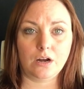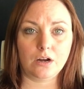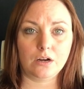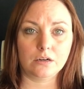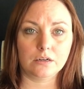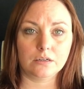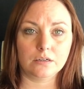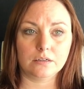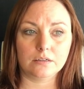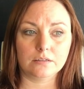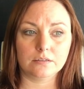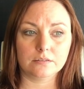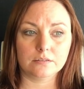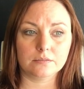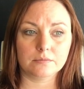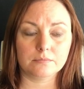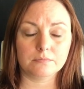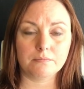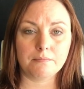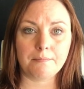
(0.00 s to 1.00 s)
are
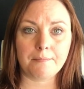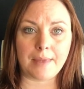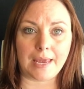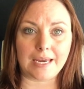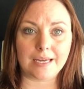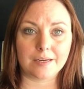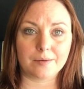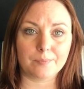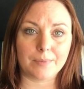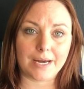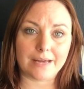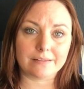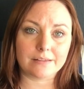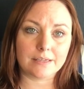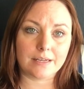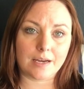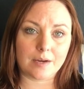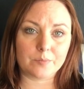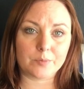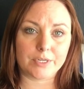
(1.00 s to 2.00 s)
made by the
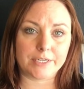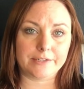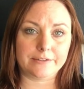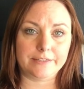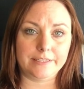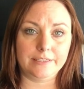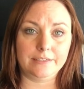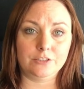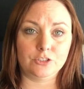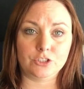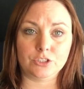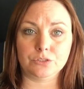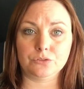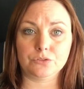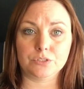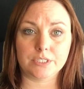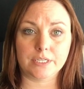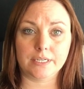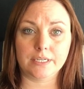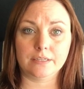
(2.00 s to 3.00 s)
librarians
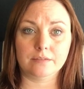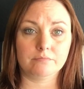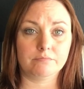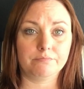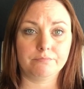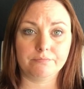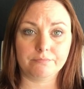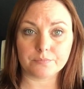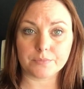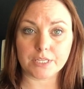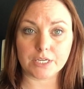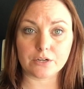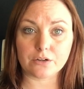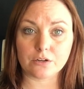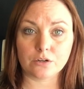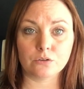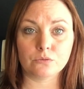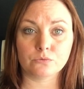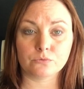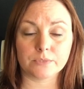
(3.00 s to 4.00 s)
using
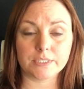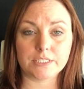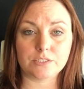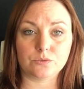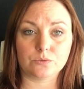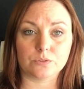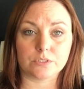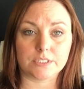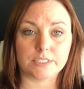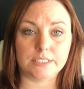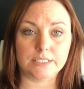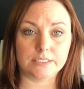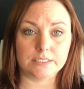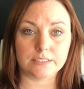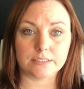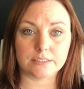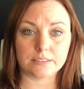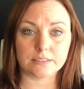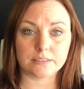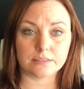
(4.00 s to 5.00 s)
their own
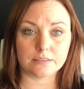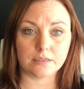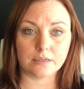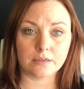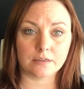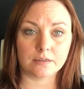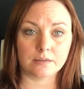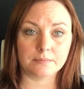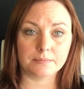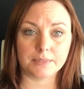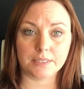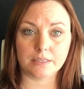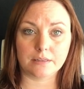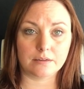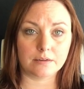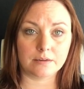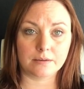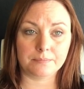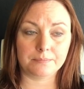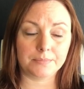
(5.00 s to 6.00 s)
resources.
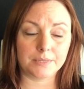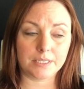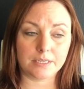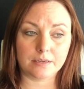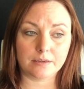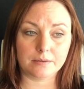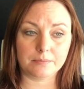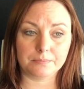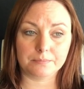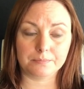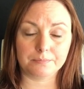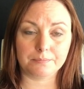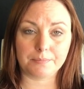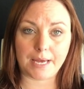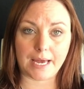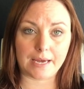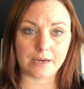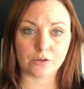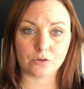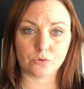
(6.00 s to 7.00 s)
The
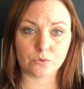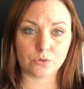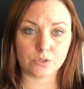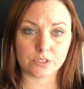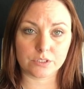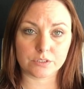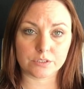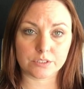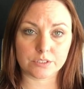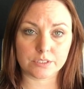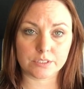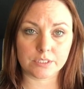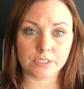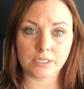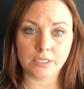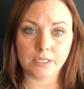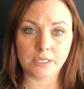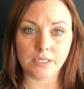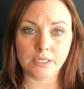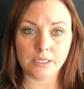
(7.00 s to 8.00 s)
Pack Horse
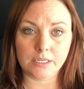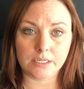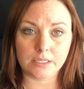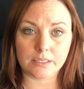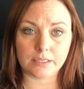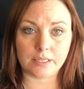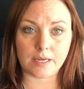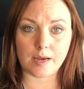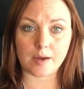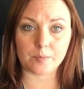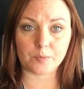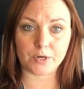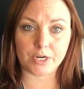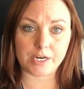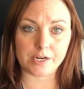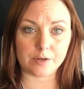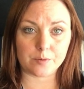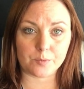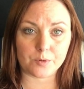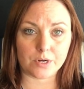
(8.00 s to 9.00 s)

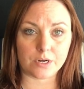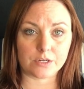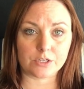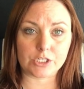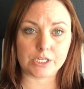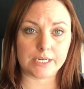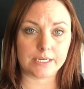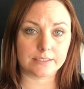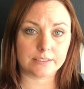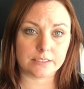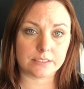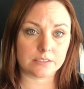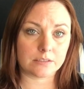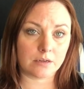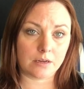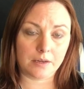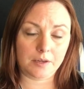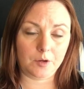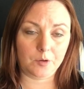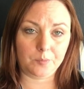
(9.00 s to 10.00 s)
Library Project does
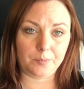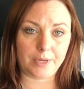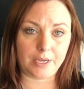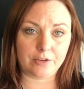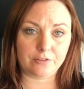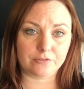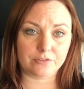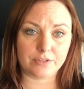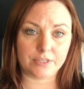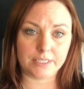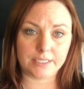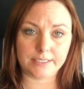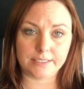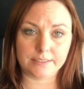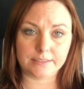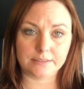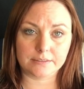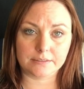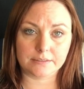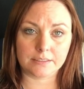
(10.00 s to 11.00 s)
not help pay for
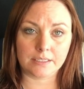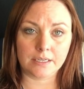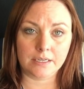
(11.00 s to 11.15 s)
these